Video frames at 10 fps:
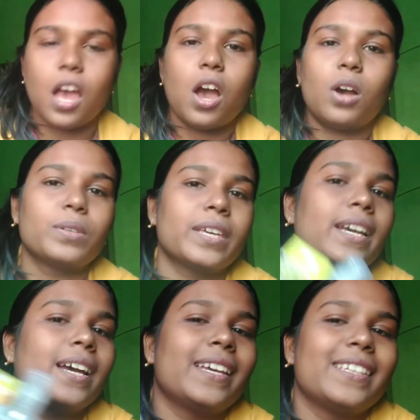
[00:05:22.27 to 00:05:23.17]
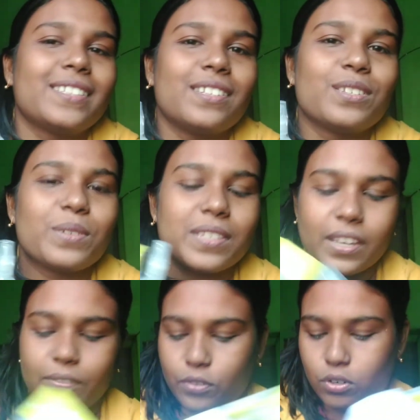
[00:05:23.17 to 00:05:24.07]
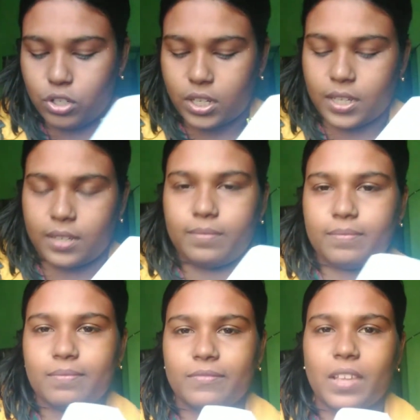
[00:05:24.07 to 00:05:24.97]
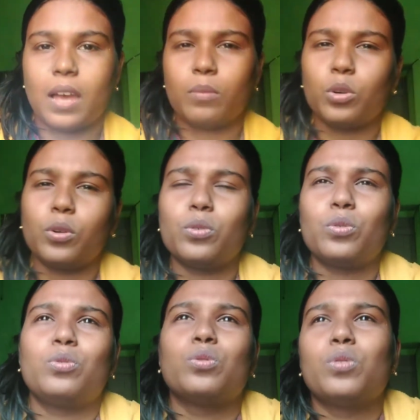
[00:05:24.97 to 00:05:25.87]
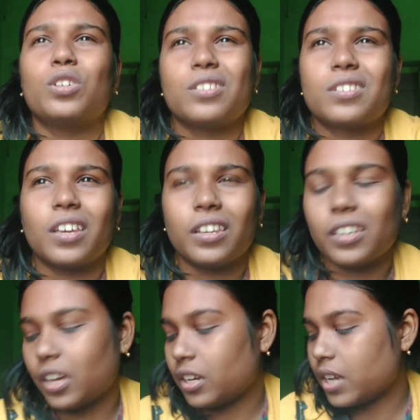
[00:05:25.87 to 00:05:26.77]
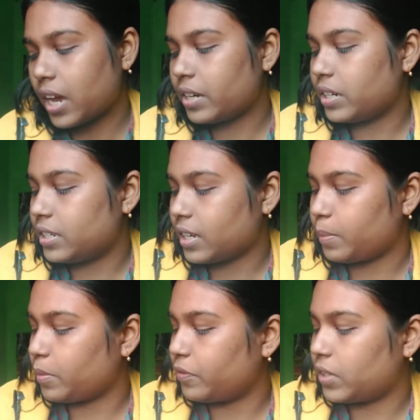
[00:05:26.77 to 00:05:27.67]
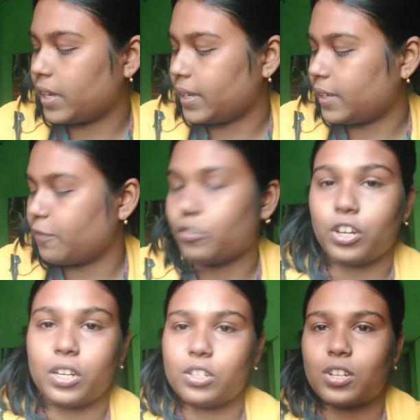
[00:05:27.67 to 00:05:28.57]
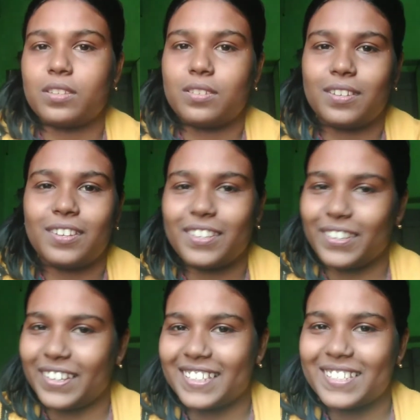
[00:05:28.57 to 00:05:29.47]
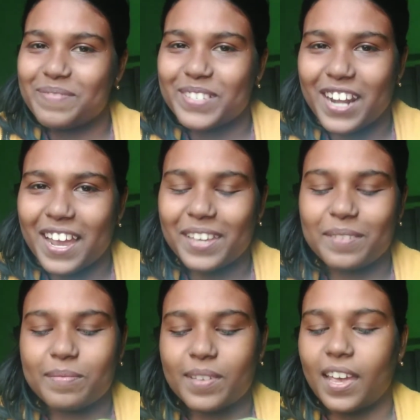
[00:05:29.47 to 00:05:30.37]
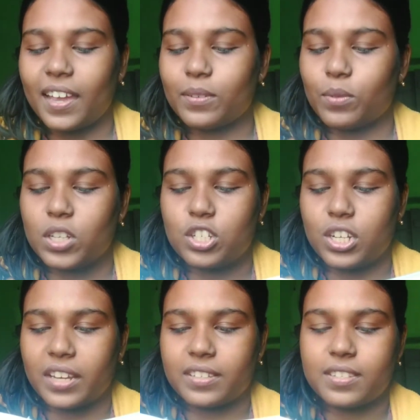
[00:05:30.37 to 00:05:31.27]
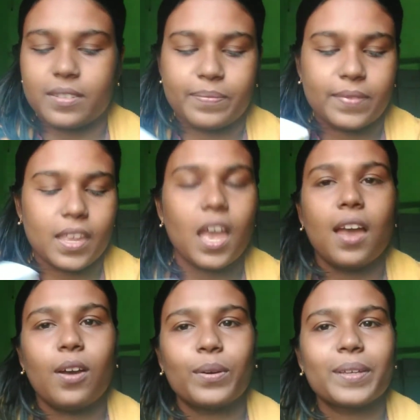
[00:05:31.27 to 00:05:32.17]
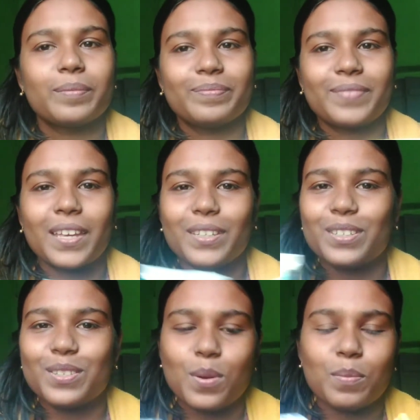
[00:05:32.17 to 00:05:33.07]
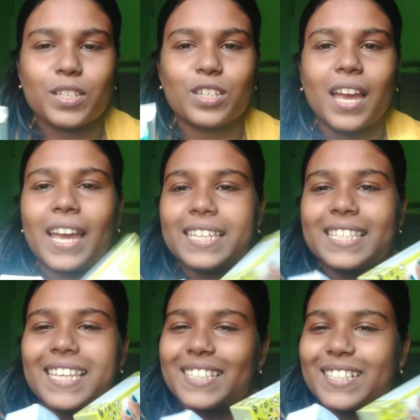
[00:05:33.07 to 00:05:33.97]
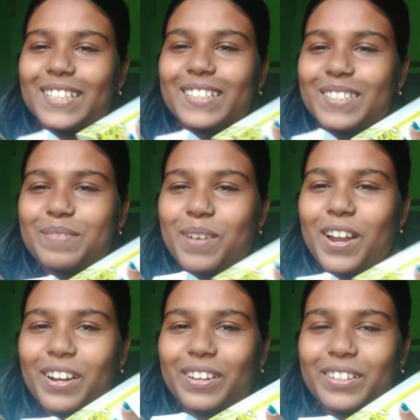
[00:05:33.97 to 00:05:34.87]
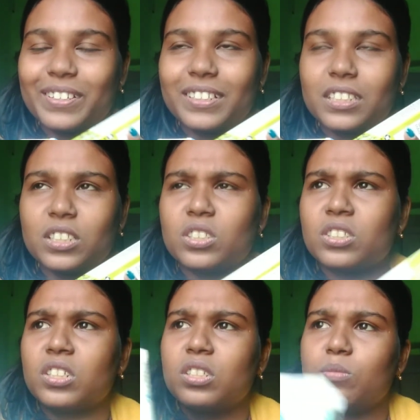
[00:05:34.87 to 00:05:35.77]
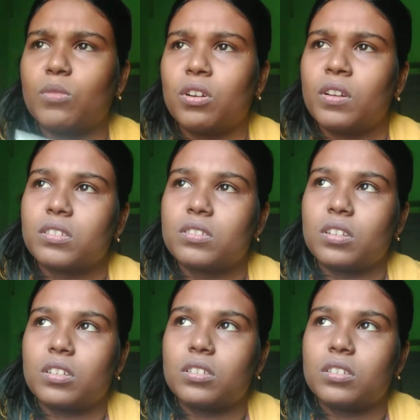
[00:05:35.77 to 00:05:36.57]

Okay guys, this is it for today. I'm going to do a skincare diary type of thing. If you're interested, you can subscribe and watch next. Okay, thank you so much guys. See you tomorrow. No, not tomorrow actually.